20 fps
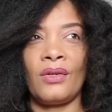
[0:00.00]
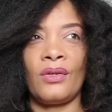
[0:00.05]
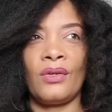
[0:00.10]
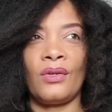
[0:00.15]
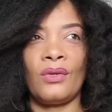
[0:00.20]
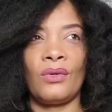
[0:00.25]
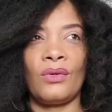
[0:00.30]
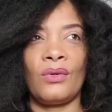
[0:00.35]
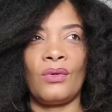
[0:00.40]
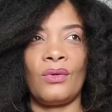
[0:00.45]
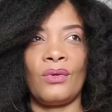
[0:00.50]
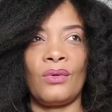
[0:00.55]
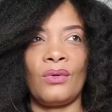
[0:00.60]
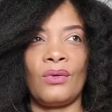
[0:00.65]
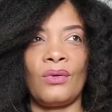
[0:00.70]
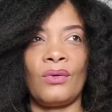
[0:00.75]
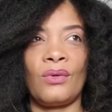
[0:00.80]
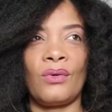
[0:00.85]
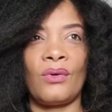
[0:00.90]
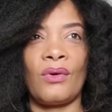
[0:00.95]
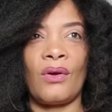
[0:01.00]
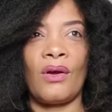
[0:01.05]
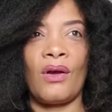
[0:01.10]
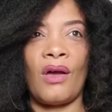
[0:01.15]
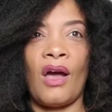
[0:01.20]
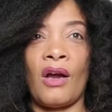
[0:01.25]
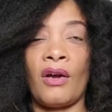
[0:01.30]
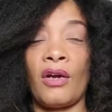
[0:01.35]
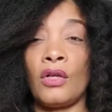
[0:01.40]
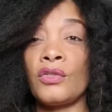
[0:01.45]
that
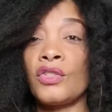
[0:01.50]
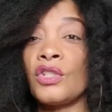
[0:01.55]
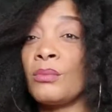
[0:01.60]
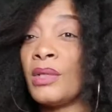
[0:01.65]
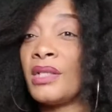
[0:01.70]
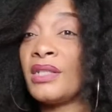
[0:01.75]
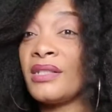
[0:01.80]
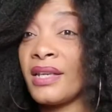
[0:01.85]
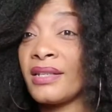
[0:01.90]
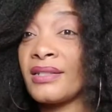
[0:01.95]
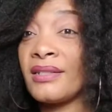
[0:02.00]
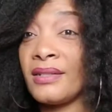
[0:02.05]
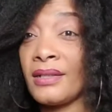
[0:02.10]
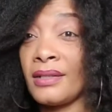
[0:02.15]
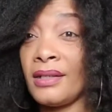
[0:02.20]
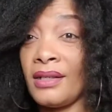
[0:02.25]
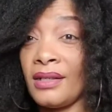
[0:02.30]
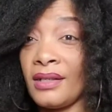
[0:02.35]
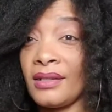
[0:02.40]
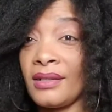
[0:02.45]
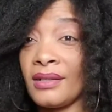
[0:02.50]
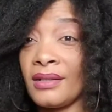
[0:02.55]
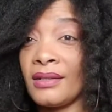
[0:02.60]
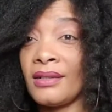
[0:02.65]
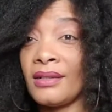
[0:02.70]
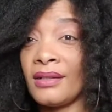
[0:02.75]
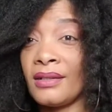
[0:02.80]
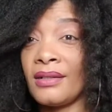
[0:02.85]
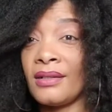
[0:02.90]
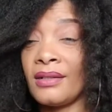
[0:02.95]
our ultimate
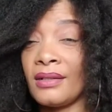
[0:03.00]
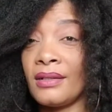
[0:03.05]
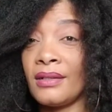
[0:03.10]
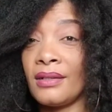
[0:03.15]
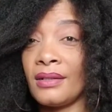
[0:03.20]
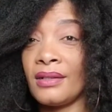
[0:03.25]
destiny